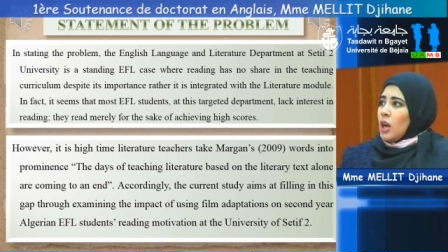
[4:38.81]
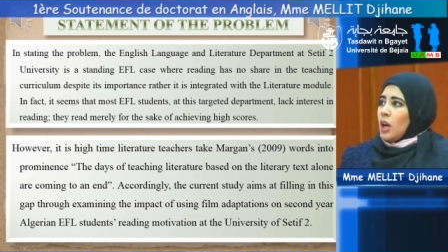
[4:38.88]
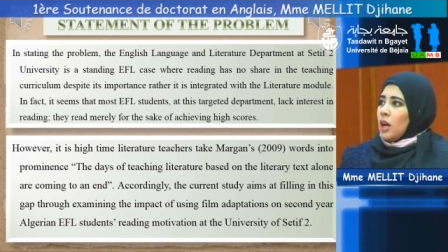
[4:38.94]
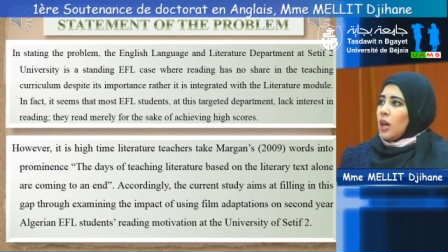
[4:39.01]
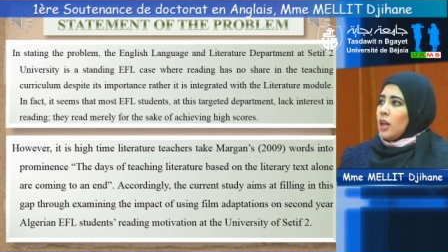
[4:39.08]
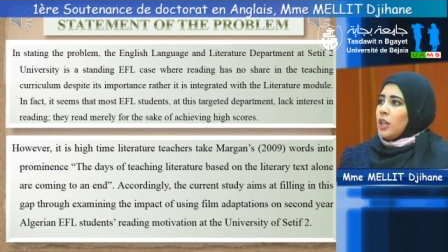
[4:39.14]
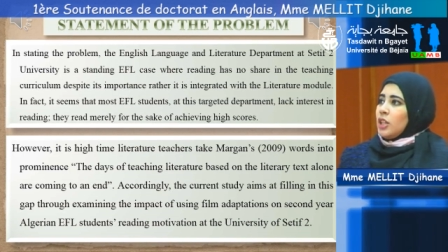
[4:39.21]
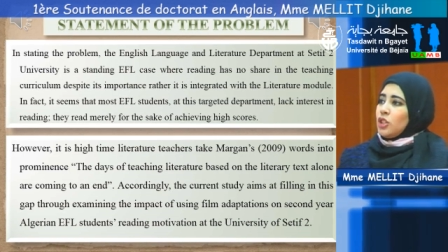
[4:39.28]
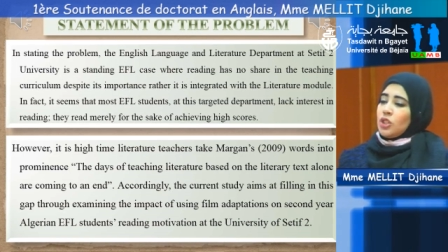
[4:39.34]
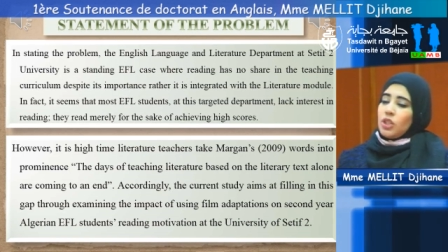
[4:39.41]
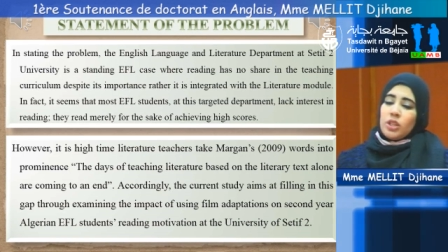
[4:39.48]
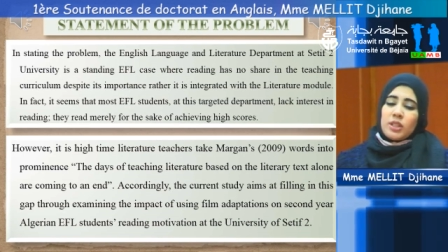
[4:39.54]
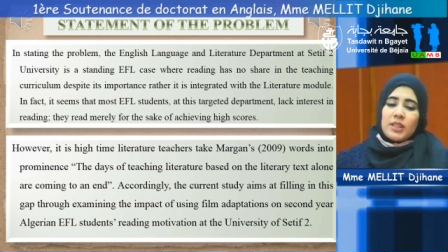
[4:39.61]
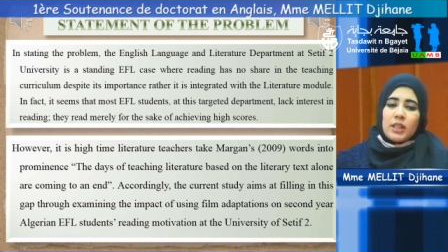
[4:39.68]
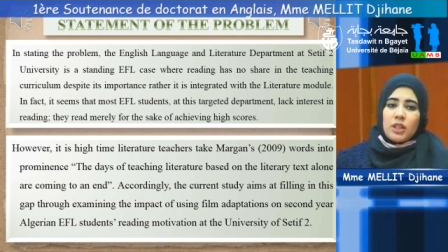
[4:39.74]

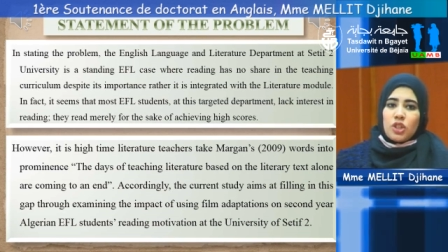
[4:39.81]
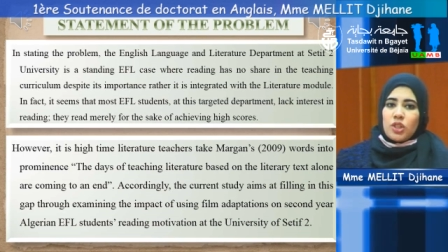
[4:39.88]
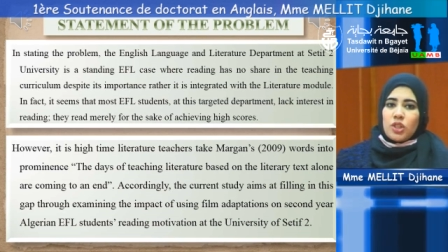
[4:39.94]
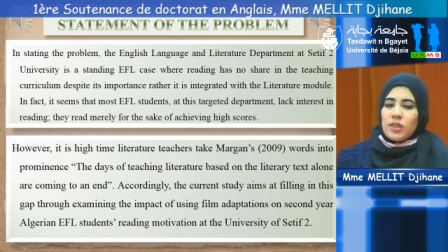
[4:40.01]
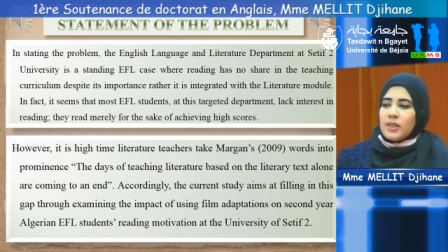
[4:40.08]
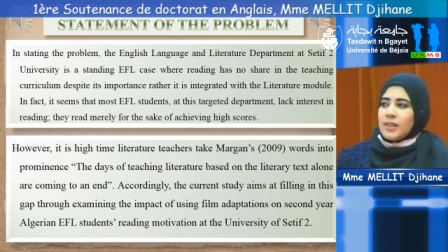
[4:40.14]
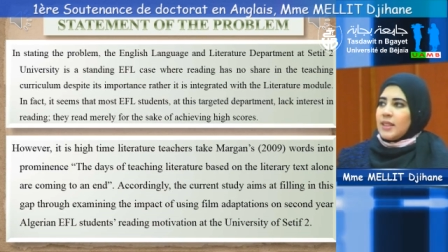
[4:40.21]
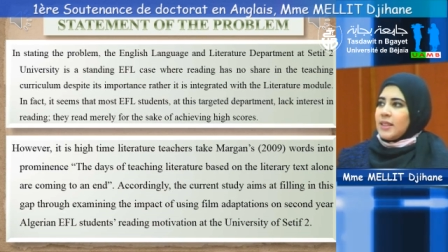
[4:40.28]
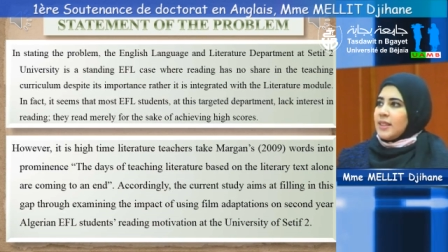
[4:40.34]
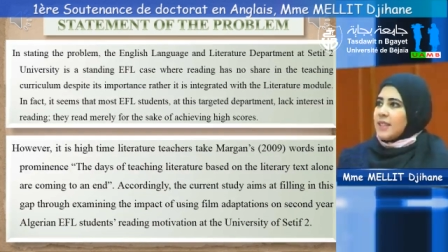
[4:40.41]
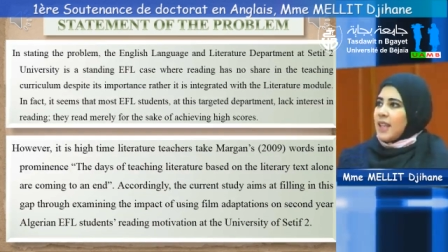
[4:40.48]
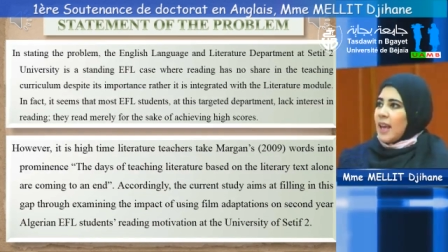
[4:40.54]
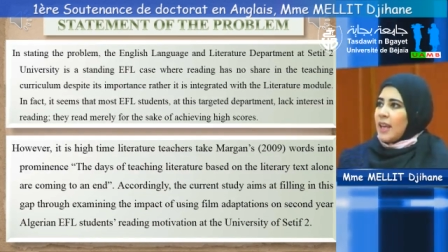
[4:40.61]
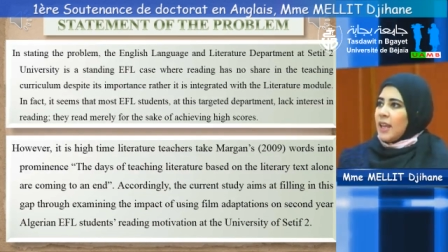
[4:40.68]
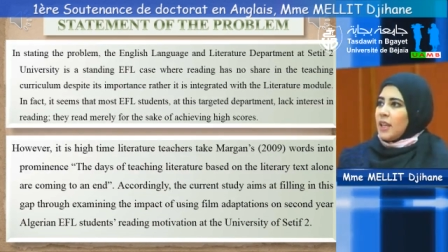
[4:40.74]
literature teachers
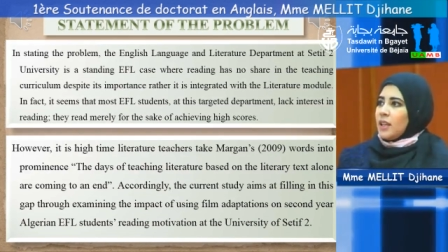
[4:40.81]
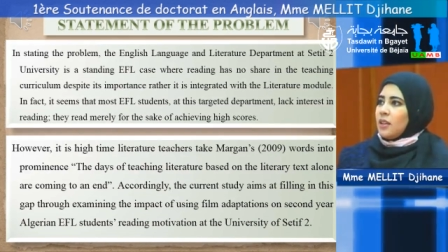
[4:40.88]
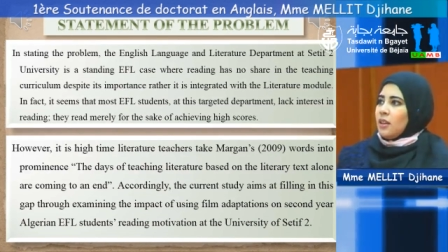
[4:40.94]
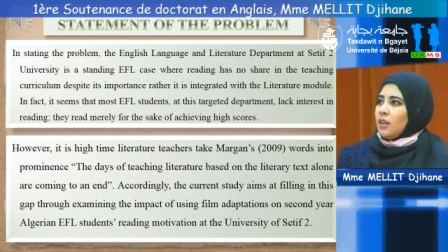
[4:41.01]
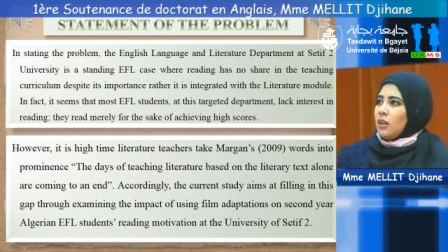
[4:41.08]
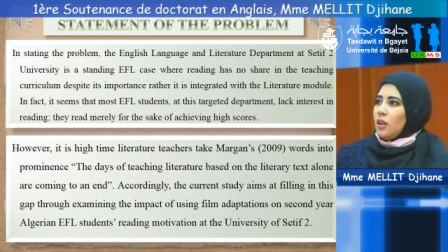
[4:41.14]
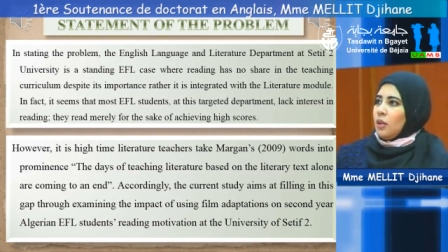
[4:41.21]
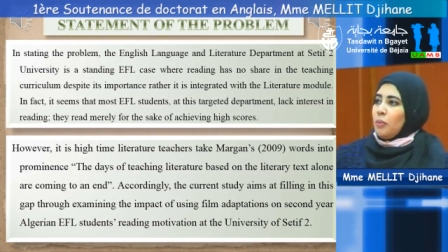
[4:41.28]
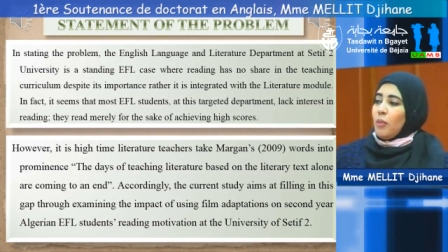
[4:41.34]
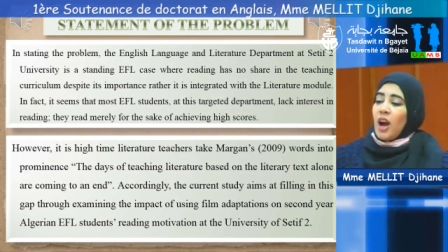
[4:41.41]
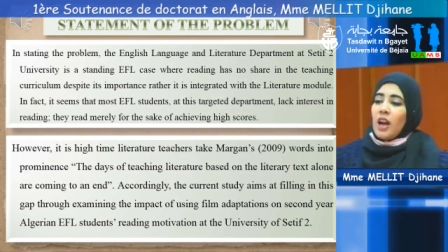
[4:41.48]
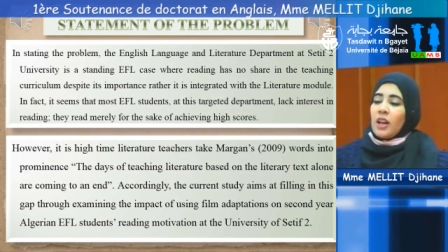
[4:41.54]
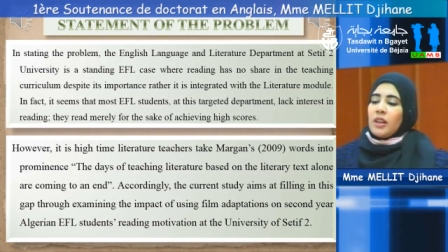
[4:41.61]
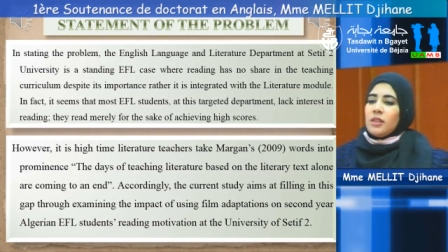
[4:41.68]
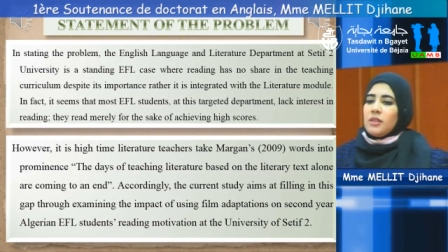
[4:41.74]
take
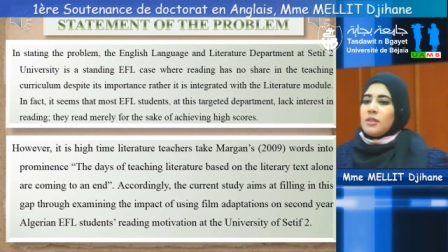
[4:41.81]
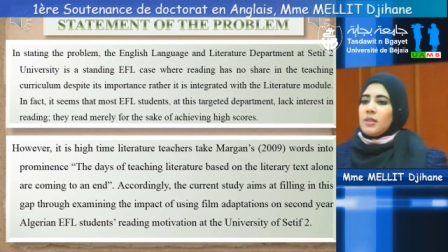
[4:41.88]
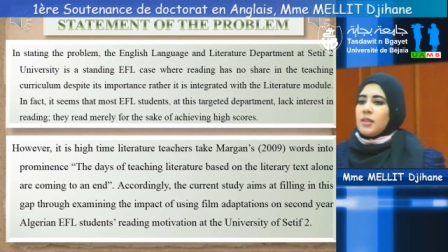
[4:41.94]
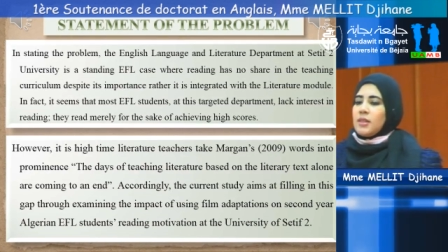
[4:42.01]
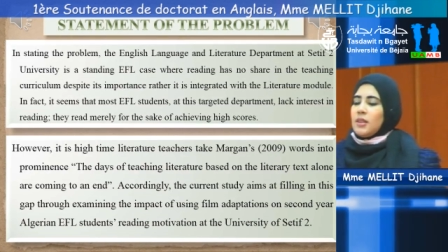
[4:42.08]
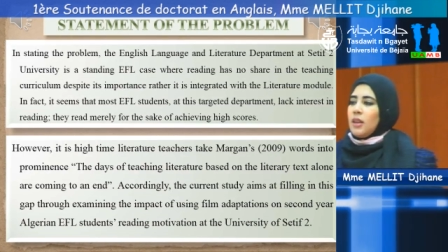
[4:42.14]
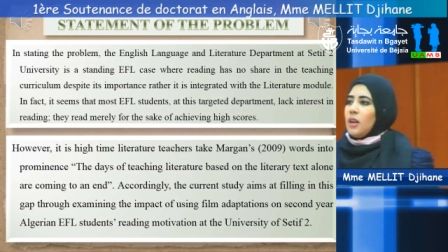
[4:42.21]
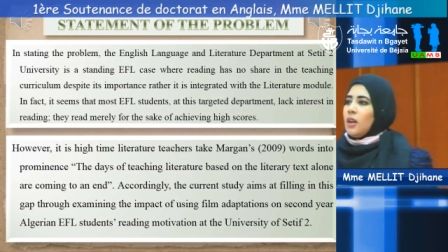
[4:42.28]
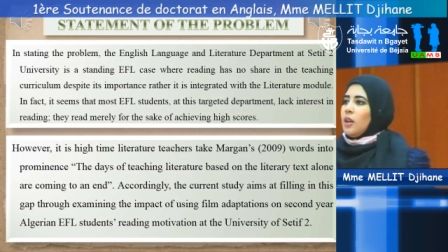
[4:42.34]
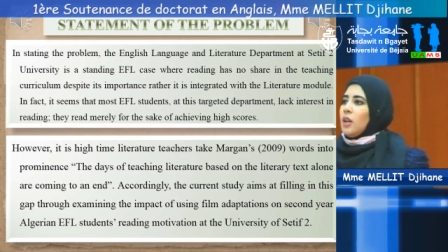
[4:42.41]
Magen's